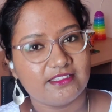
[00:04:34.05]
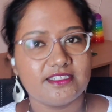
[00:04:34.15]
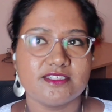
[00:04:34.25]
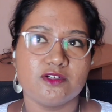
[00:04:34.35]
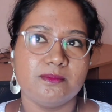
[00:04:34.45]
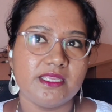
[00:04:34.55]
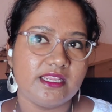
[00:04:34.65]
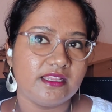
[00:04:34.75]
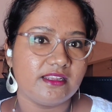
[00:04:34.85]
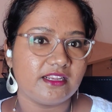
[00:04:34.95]
This could
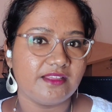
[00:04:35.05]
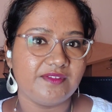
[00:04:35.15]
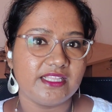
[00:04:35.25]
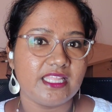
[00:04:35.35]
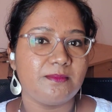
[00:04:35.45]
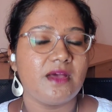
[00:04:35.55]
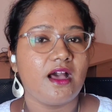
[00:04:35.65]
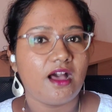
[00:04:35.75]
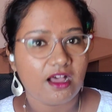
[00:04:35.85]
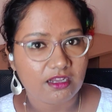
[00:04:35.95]
be giving them a
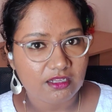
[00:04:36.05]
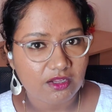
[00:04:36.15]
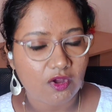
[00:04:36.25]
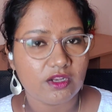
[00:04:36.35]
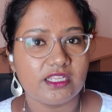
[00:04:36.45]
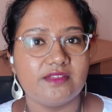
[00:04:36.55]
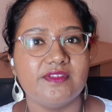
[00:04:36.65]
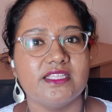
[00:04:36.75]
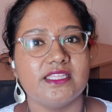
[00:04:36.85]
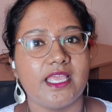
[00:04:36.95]
hug or
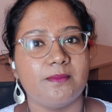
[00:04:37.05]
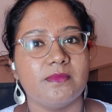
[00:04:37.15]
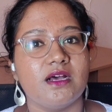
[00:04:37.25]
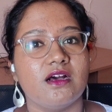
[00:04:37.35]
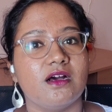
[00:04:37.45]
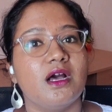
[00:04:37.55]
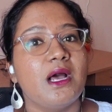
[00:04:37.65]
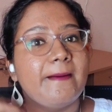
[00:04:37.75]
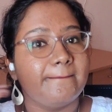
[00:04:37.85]
giving them a